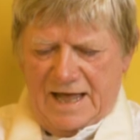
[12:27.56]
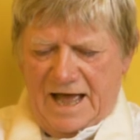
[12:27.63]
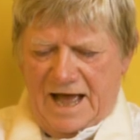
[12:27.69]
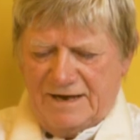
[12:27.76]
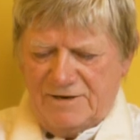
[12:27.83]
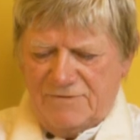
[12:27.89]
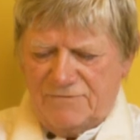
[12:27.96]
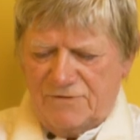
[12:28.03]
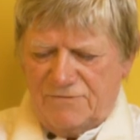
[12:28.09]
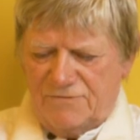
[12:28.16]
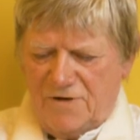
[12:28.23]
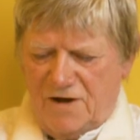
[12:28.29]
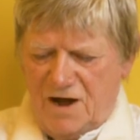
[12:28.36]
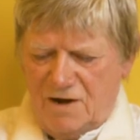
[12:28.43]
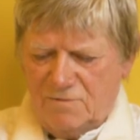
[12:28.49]
And if the
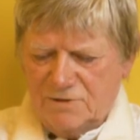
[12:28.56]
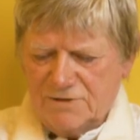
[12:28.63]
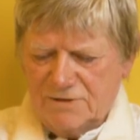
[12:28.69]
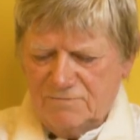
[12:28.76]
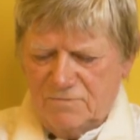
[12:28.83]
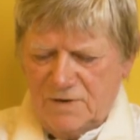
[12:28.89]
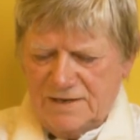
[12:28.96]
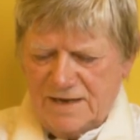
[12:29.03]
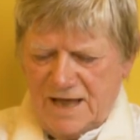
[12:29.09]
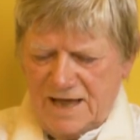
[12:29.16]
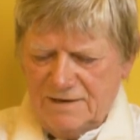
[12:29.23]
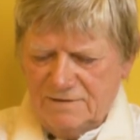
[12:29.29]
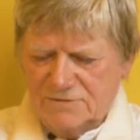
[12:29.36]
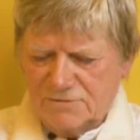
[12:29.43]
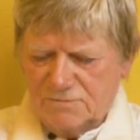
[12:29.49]
fire went
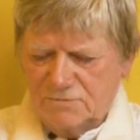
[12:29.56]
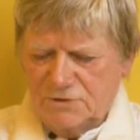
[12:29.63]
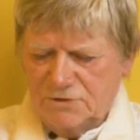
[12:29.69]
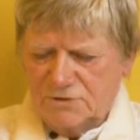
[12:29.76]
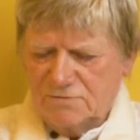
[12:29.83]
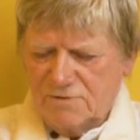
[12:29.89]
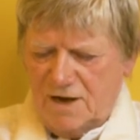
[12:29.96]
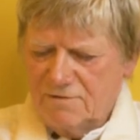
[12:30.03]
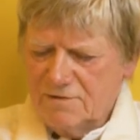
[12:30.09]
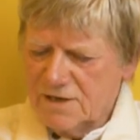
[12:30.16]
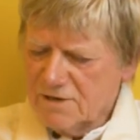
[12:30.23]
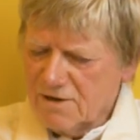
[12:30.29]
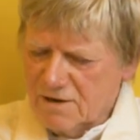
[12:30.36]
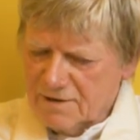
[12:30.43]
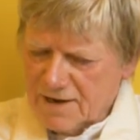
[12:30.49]
out, would you know it
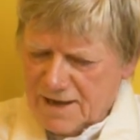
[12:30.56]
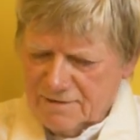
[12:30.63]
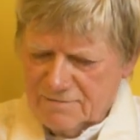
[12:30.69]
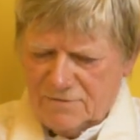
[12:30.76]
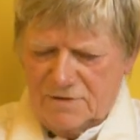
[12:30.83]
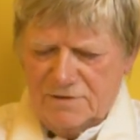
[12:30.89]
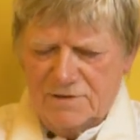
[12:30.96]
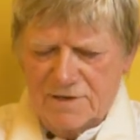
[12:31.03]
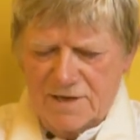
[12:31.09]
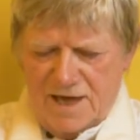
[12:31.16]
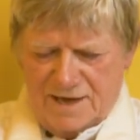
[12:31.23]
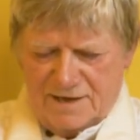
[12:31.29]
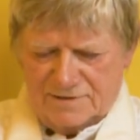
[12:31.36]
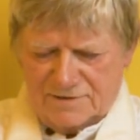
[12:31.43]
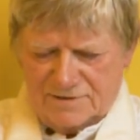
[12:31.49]
had gone out?
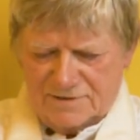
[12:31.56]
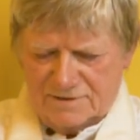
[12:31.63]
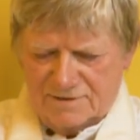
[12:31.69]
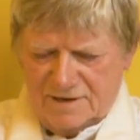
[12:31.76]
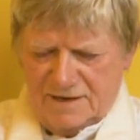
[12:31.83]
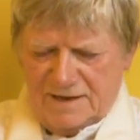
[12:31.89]
Yes.